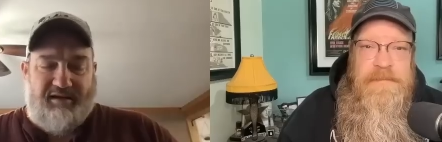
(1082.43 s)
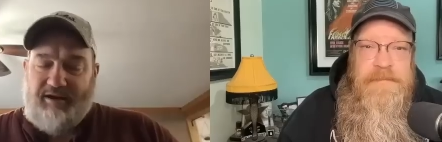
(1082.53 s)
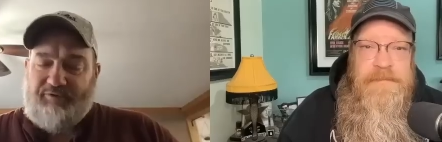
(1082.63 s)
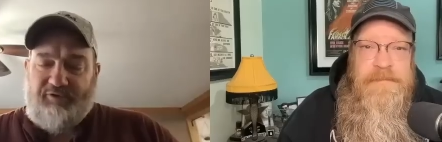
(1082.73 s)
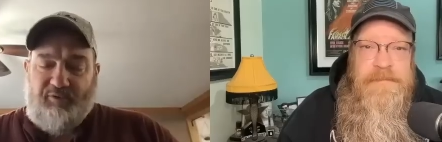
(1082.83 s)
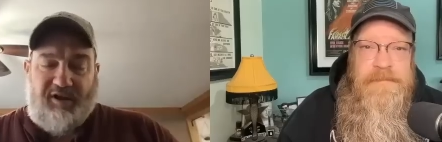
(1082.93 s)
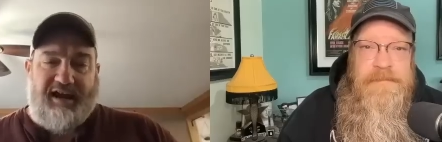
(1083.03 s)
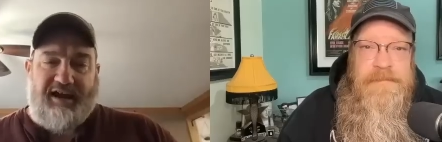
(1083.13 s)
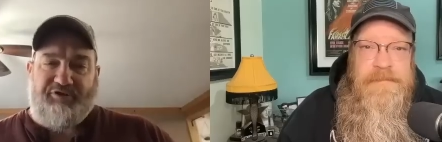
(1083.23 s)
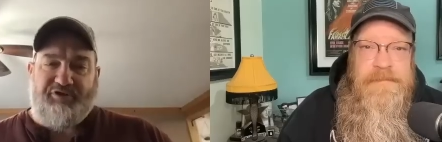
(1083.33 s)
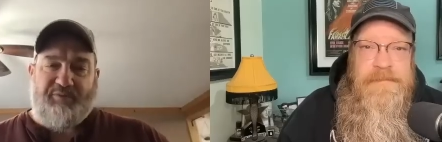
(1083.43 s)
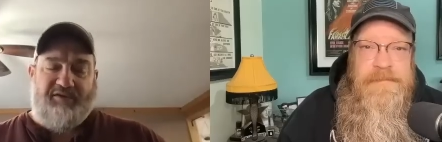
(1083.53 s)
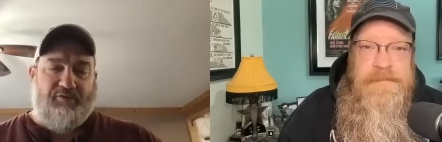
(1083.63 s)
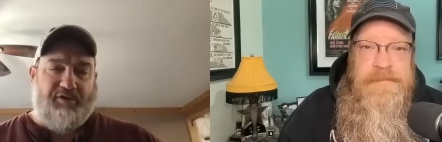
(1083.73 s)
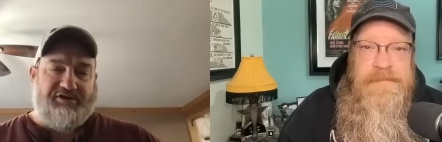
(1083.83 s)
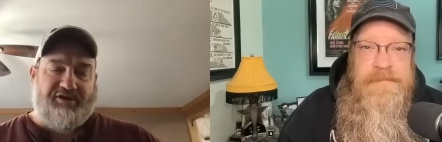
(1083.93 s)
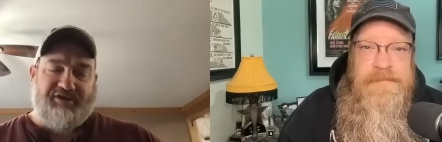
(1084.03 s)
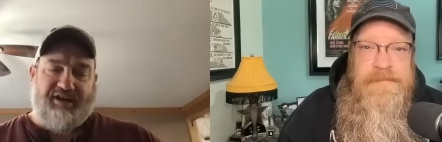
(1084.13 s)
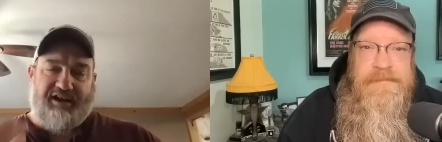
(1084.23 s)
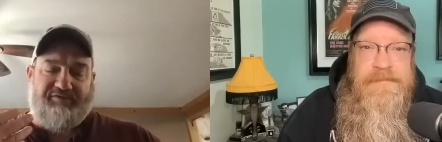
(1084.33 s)
Speaker 1: Absolutely. Well, I have to use my voice
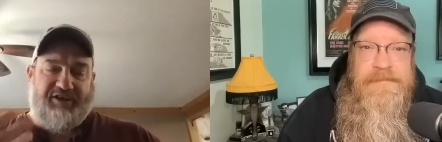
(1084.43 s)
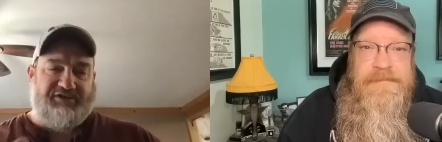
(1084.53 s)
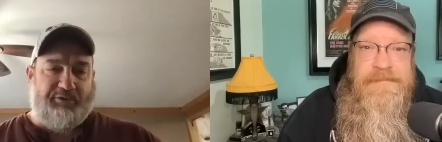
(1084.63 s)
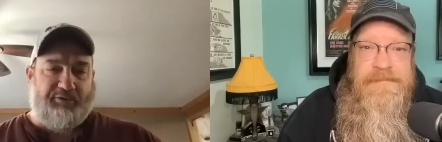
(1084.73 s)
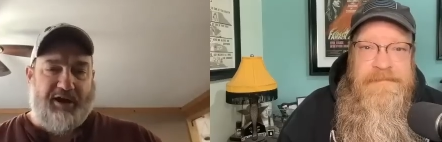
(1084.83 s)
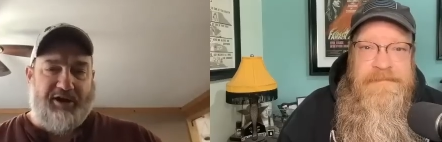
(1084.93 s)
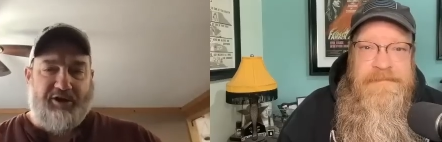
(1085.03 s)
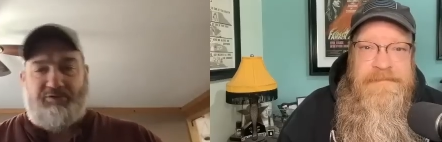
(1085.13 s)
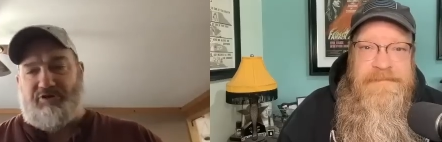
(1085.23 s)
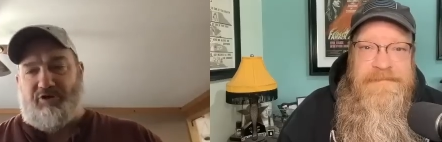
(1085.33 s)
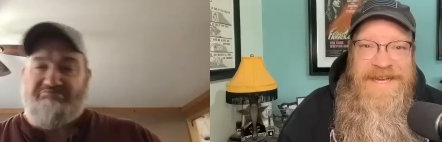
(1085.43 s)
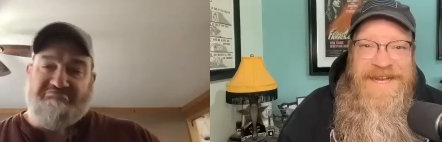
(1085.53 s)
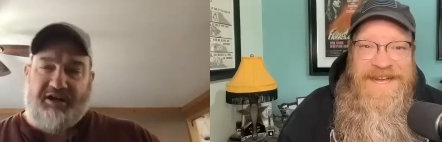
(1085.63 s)
because I got a face for radio. So